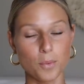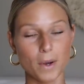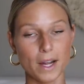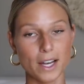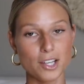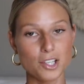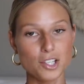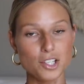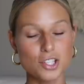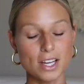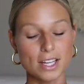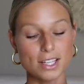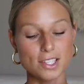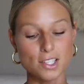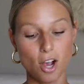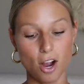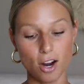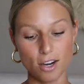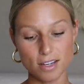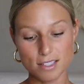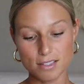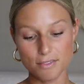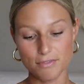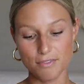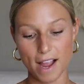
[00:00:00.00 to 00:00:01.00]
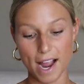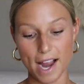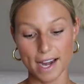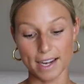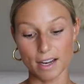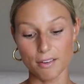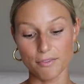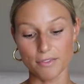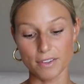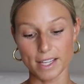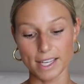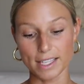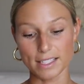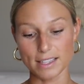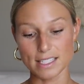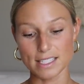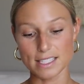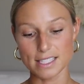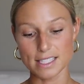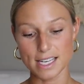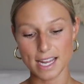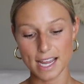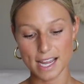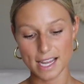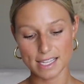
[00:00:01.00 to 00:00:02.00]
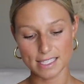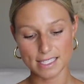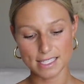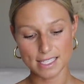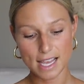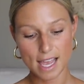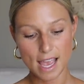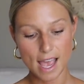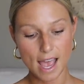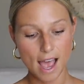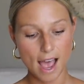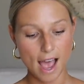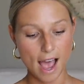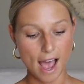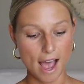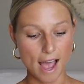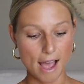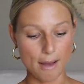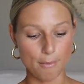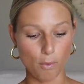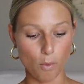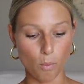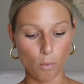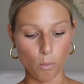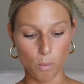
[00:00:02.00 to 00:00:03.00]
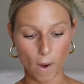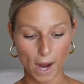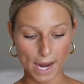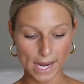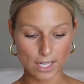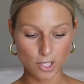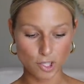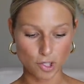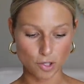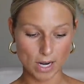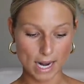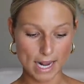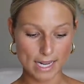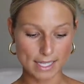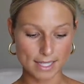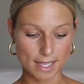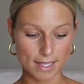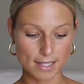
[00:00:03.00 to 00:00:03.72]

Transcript: which is hard to find, I feel like these days, um, white dress.